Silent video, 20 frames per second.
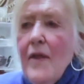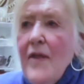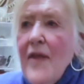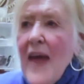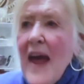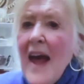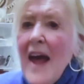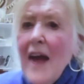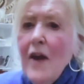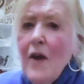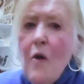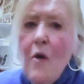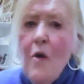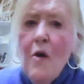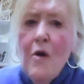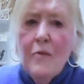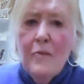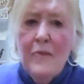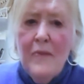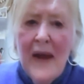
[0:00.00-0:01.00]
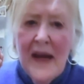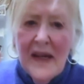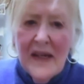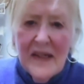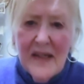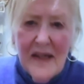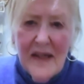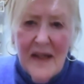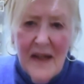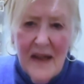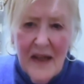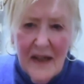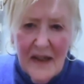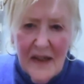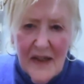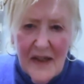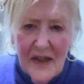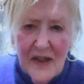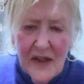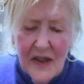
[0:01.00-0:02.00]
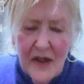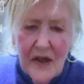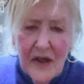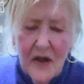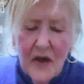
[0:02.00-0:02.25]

that all makes this,